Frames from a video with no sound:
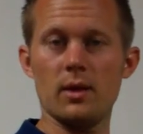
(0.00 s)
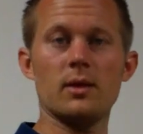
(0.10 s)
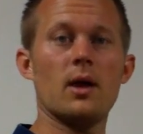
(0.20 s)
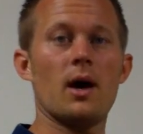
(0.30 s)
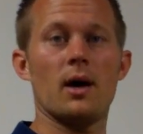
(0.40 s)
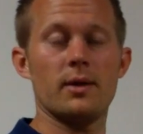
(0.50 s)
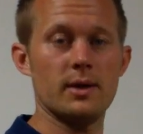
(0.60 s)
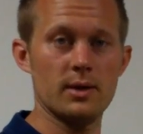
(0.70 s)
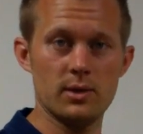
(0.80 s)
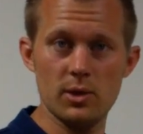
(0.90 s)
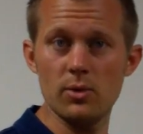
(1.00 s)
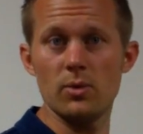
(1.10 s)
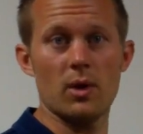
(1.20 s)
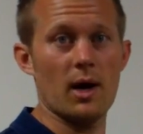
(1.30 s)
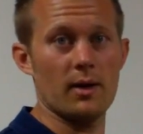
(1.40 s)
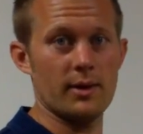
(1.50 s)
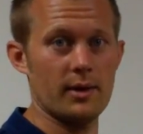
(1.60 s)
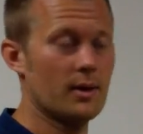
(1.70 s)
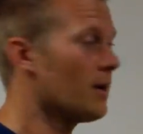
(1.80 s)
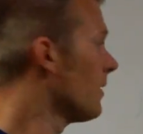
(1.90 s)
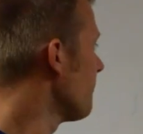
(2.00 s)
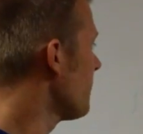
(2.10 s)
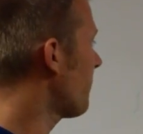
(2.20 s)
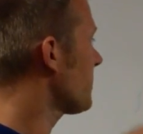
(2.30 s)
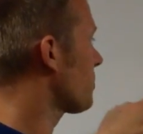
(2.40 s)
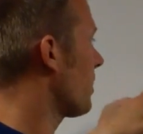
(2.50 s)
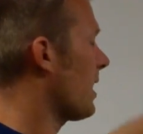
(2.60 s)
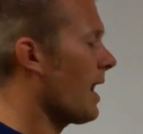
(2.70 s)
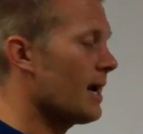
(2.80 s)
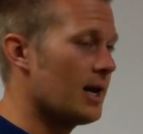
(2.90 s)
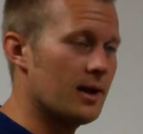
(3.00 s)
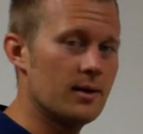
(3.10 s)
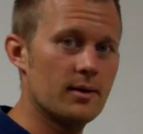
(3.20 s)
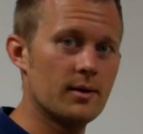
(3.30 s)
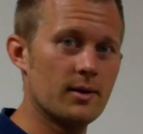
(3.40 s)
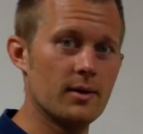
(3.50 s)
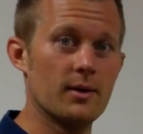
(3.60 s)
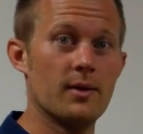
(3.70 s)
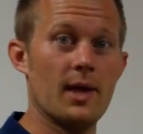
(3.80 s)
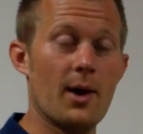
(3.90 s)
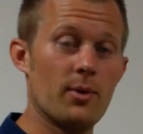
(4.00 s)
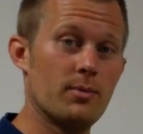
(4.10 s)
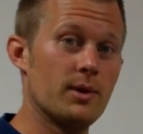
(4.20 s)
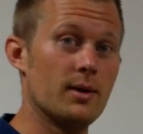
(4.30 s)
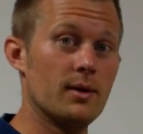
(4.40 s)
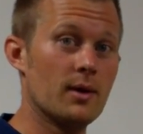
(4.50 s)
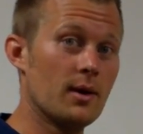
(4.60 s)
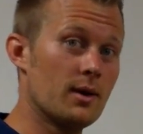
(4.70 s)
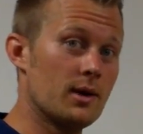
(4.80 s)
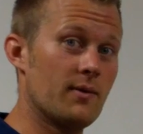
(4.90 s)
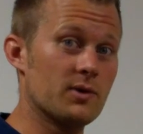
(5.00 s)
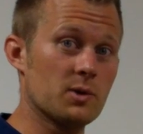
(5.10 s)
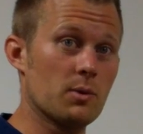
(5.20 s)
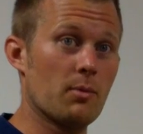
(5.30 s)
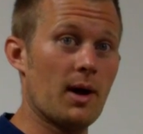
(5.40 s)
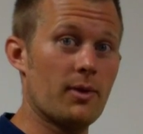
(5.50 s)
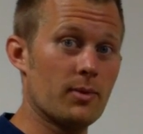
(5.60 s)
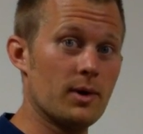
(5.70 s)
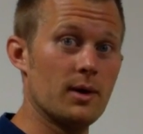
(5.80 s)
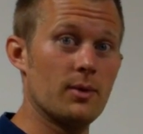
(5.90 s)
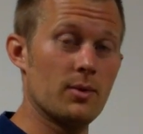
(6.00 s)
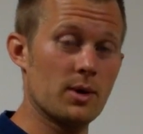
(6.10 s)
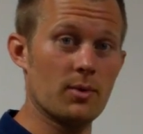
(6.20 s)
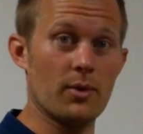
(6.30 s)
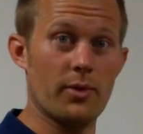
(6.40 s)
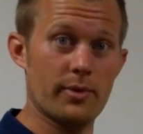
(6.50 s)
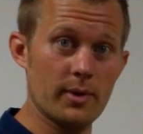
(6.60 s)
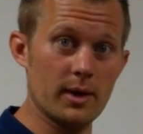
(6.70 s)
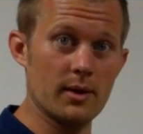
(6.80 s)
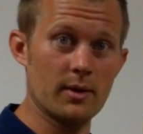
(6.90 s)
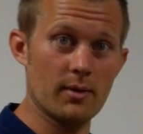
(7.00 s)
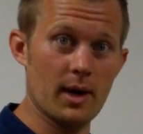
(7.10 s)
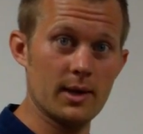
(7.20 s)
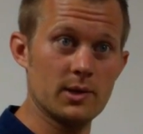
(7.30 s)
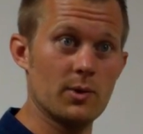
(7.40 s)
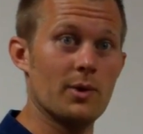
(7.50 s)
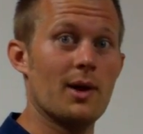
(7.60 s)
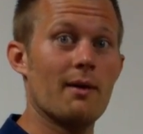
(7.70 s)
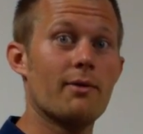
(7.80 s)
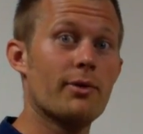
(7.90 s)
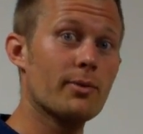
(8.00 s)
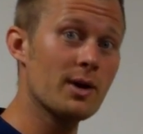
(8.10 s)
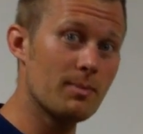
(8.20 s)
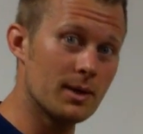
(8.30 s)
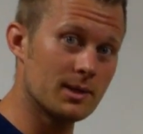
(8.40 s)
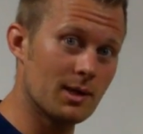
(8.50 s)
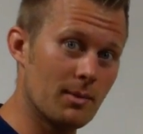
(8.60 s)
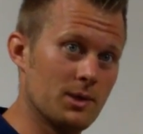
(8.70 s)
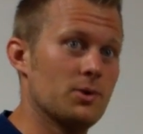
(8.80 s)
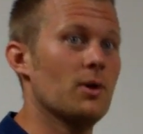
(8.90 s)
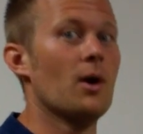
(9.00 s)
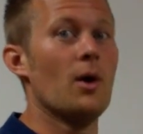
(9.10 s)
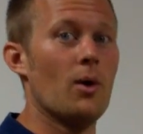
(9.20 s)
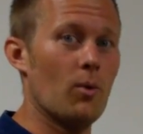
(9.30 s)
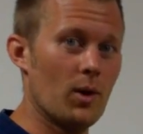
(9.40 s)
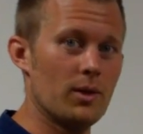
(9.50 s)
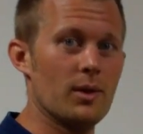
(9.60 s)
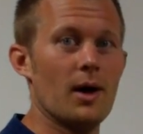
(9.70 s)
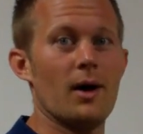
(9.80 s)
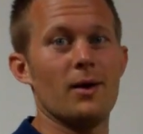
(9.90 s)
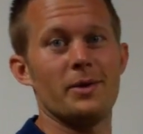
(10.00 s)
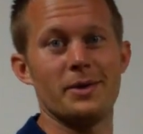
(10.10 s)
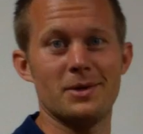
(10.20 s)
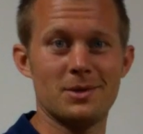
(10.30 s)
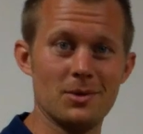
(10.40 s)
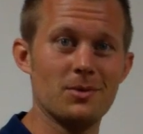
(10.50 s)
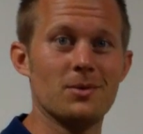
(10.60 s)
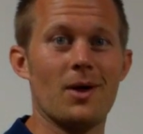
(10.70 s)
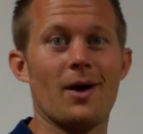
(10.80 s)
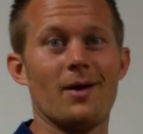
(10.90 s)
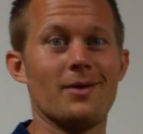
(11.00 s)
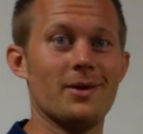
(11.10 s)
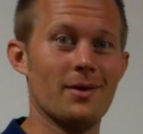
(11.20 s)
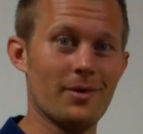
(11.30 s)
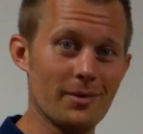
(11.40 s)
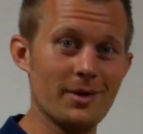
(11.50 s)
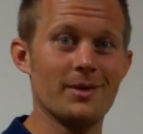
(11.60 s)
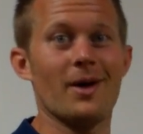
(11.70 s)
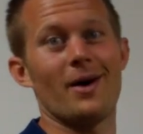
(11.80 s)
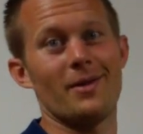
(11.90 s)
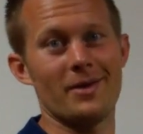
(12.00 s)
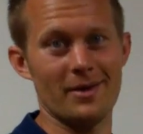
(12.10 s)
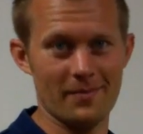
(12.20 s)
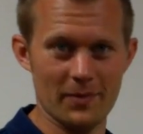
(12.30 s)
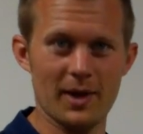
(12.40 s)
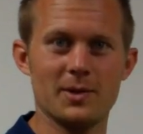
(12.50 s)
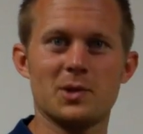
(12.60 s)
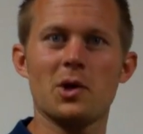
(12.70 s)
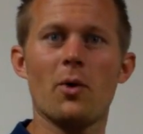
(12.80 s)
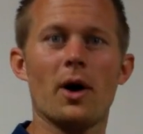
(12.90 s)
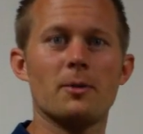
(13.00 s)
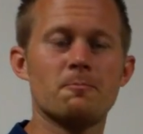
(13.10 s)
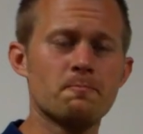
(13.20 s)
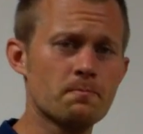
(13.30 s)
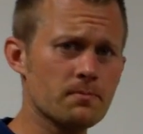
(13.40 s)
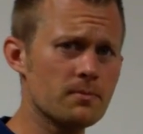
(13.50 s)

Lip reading: 1 lolly, 2 lolly. If this were 9/8, that would be divisible by 3 and it would equal 3, right? So we'd have 3 beats in a measure. 1 lolly, 2 lolly, 3 lolly, and so on.